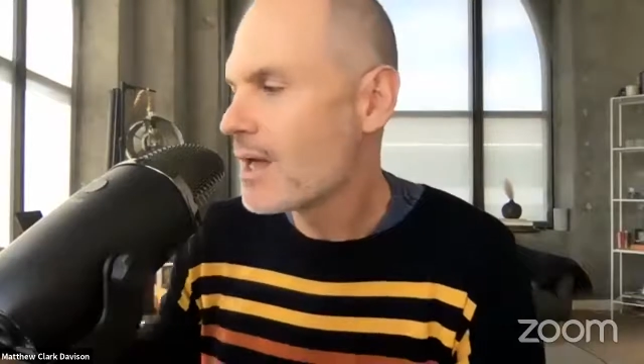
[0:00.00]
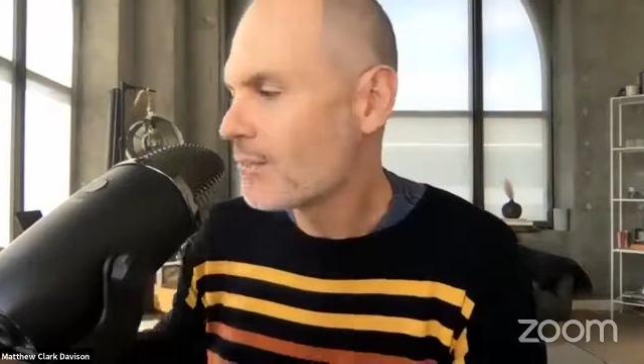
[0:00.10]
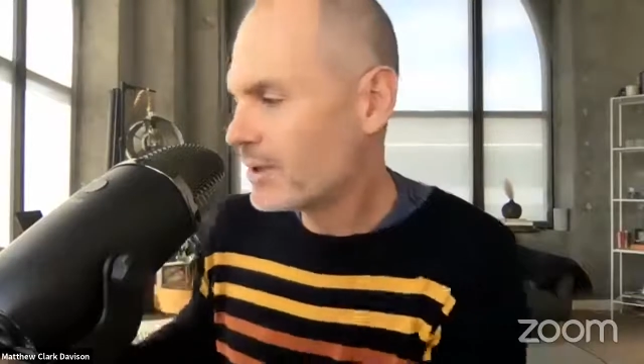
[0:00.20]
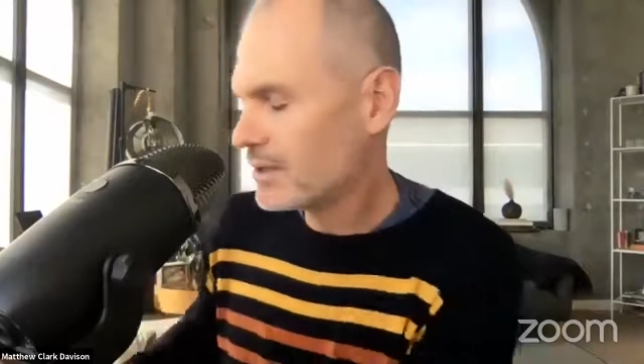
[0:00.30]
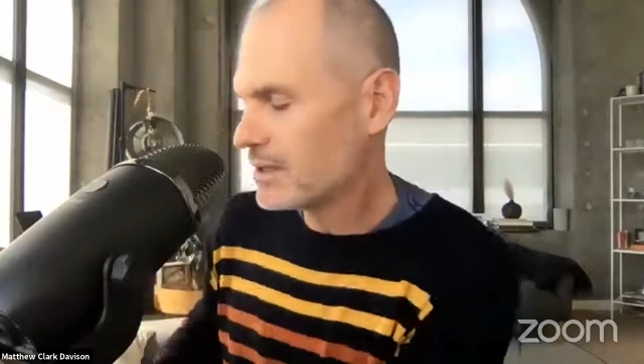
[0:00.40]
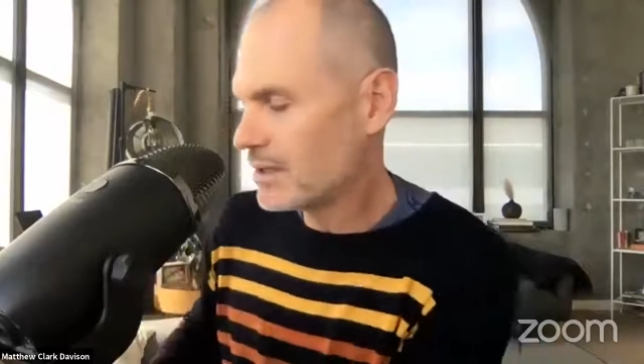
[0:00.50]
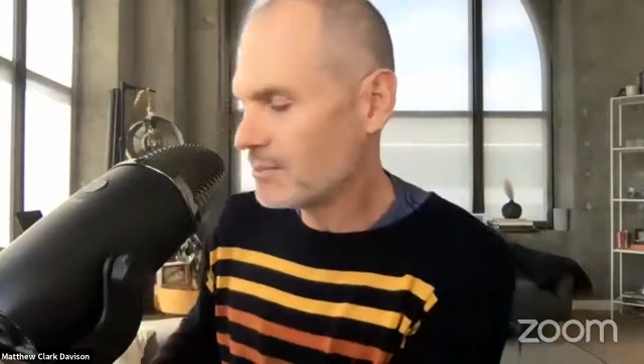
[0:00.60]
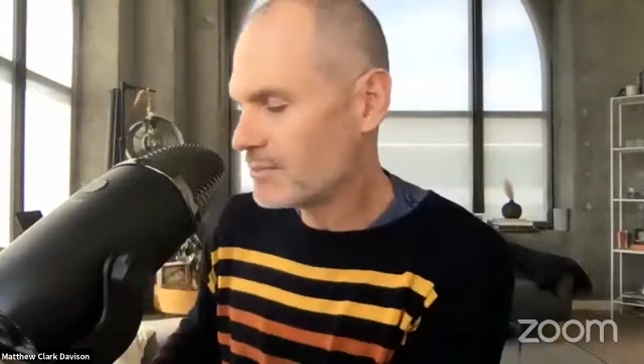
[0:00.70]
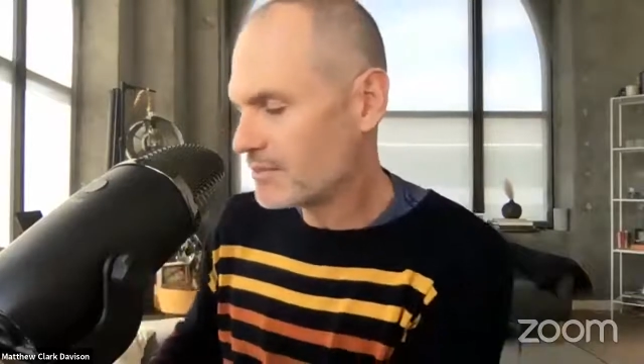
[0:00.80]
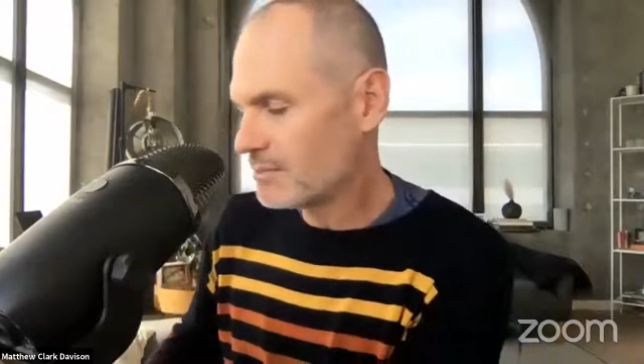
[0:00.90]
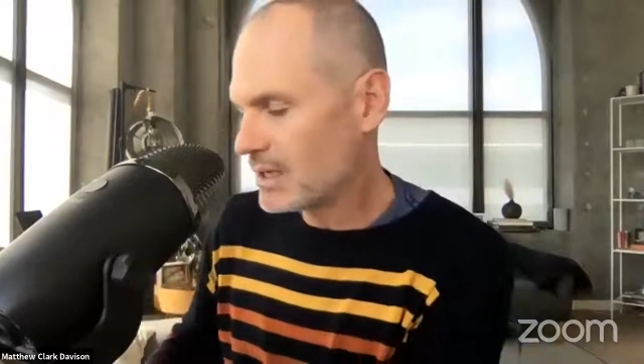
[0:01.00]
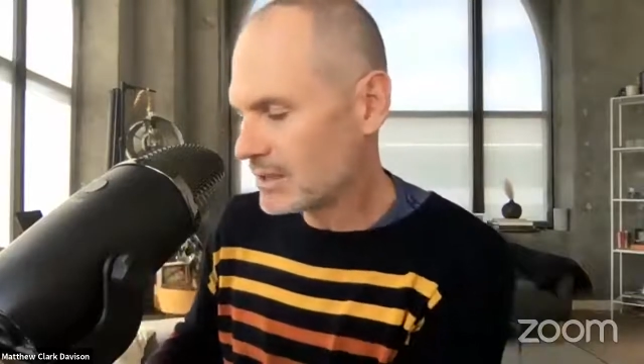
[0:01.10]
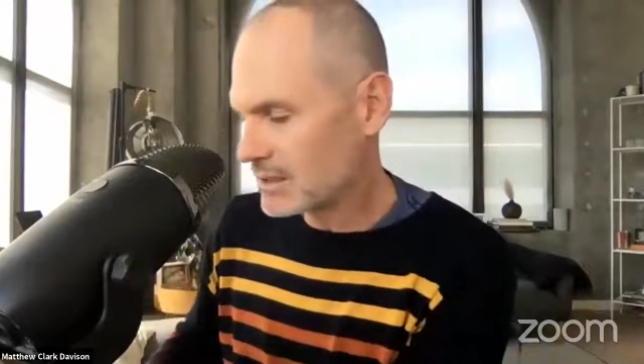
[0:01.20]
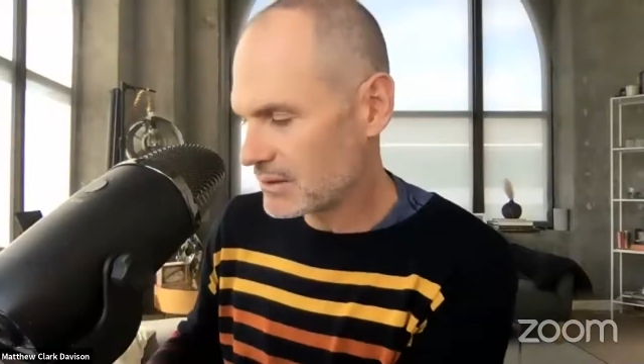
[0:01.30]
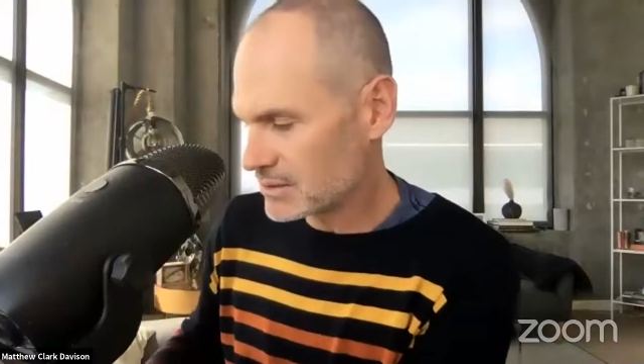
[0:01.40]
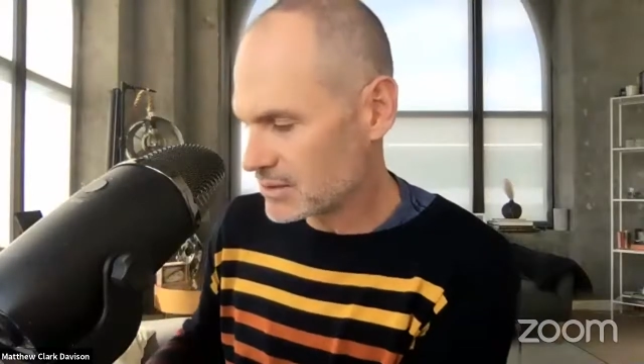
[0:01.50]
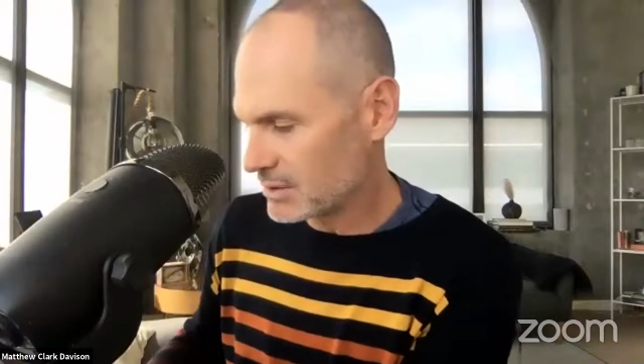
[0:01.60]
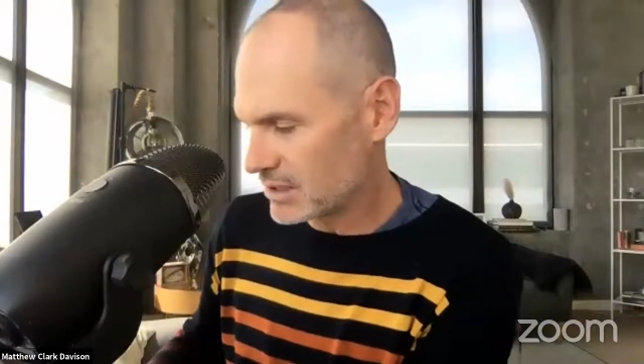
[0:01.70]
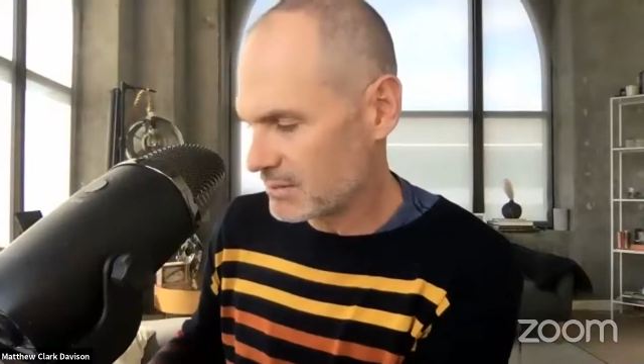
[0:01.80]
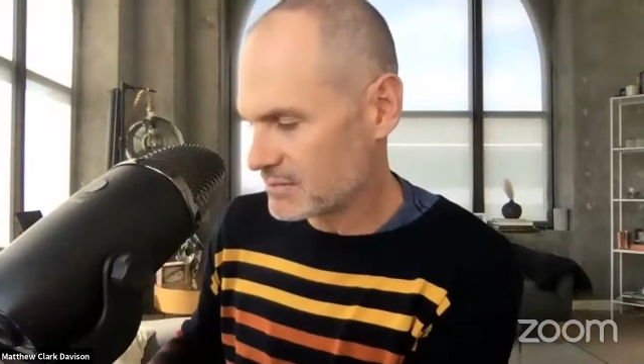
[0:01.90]
But the main character
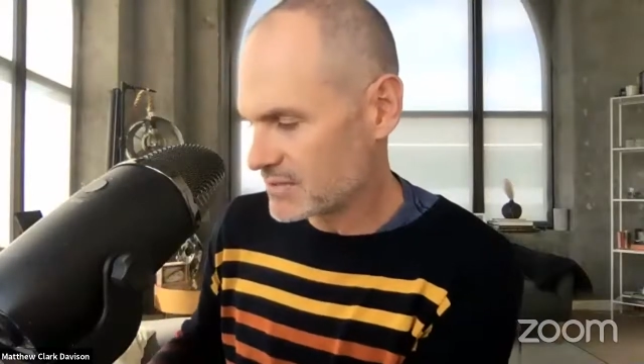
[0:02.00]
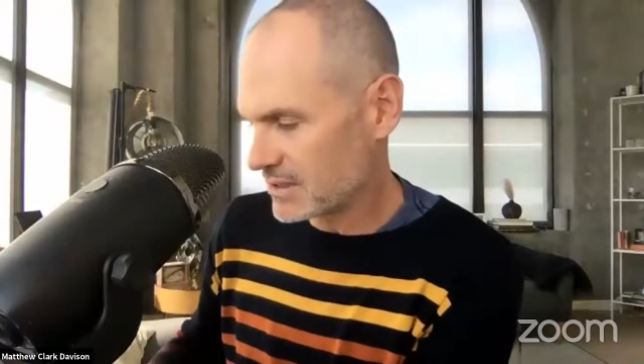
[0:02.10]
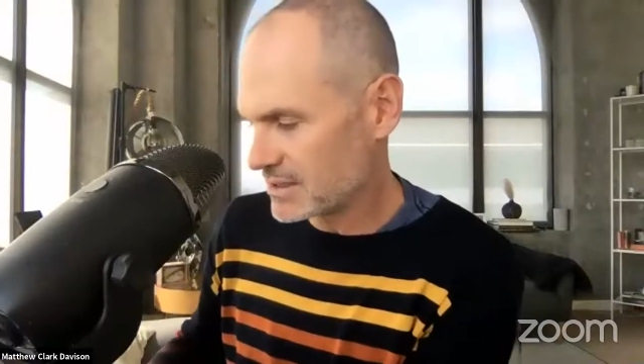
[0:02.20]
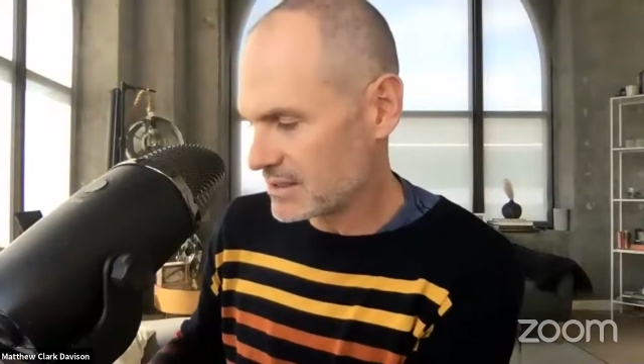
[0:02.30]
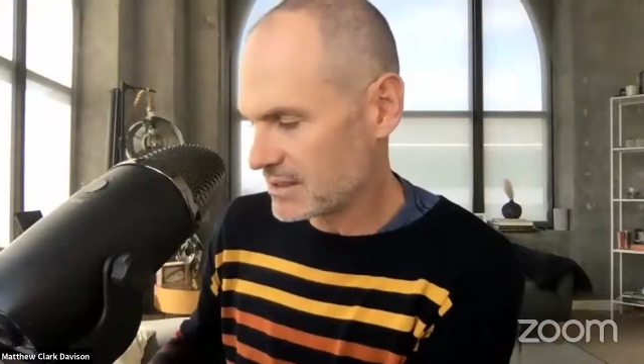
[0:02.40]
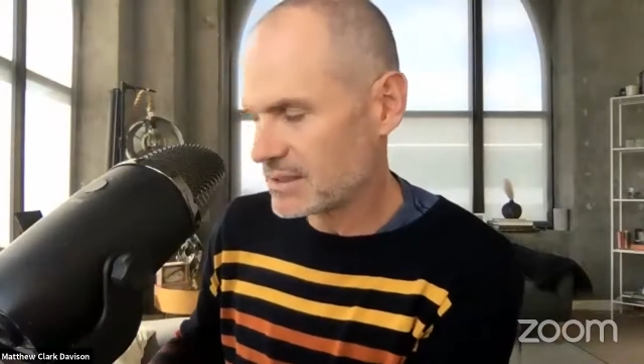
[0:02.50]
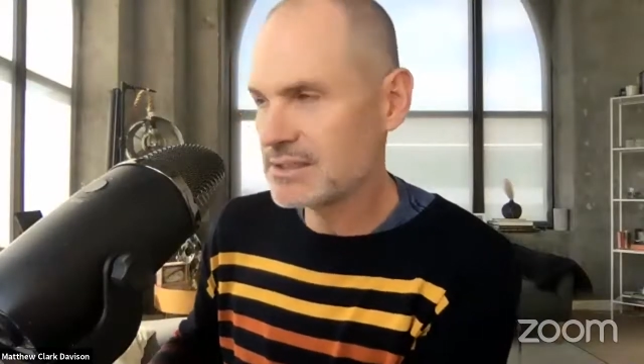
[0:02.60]
the